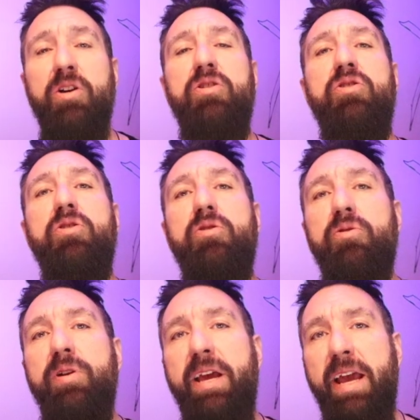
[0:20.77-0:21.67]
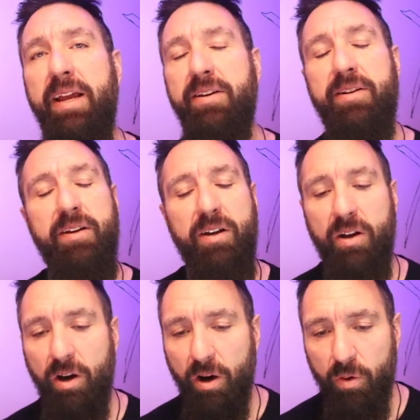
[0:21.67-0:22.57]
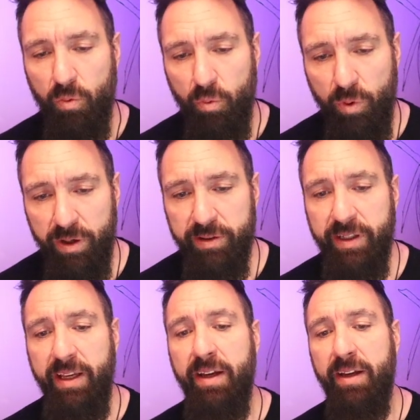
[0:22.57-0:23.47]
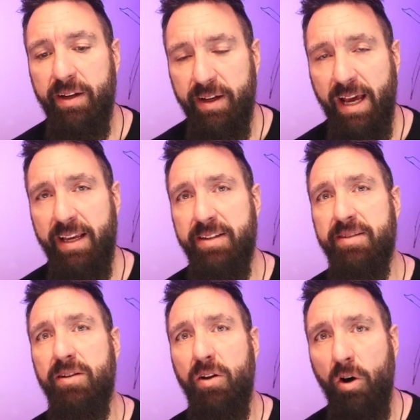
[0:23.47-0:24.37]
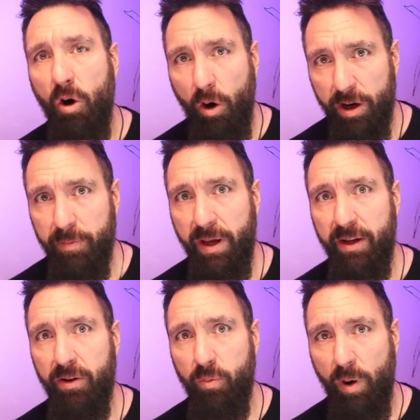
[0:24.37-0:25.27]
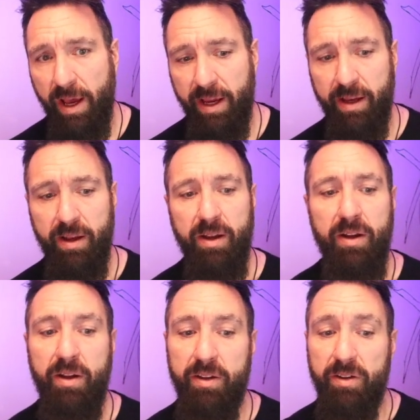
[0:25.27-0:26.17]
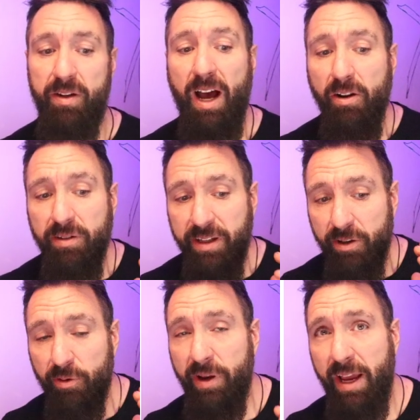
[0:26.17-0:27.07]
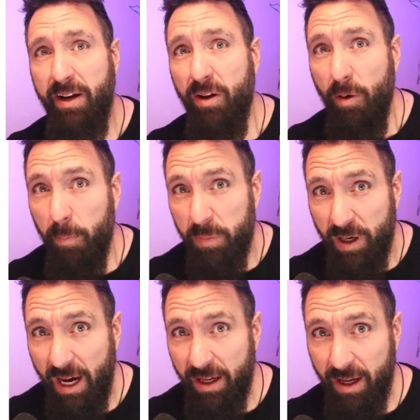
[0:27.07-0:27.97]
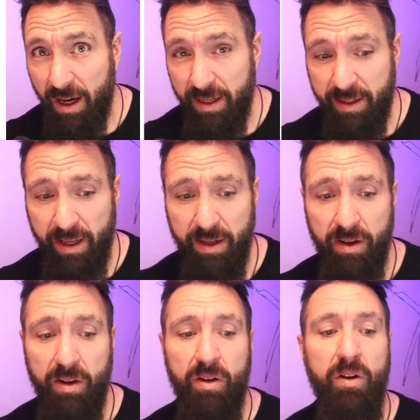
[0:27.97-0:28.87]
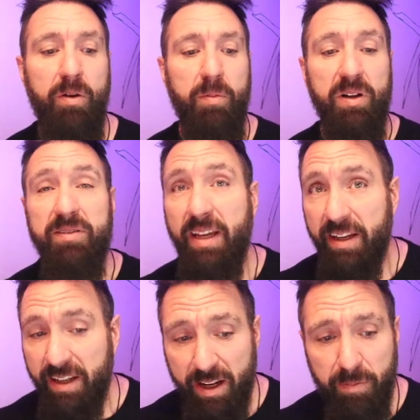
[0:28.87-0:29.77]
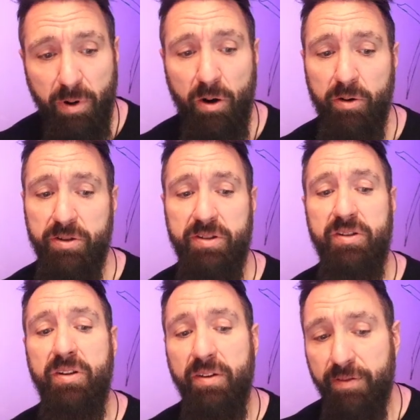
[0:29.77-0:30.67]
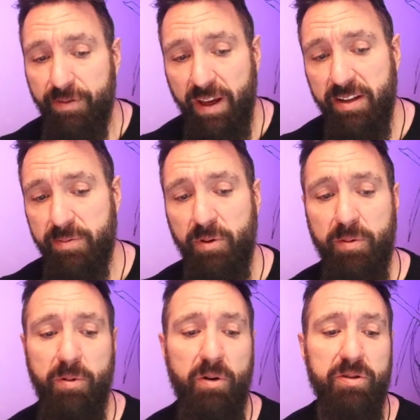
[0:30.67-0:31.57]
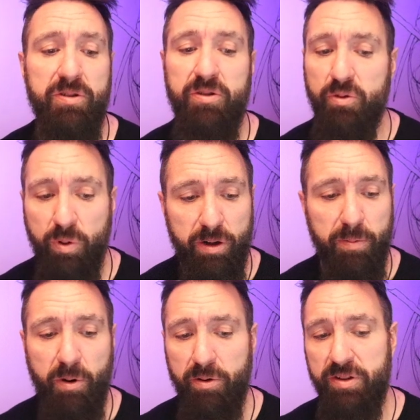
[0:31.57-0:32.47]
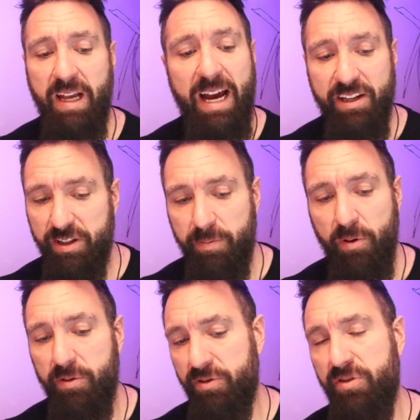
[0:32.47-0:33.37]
to create a really nice automated way to not only create blog content, but LinkedIn posts, Facebook posts, Twitter posts, IG posts,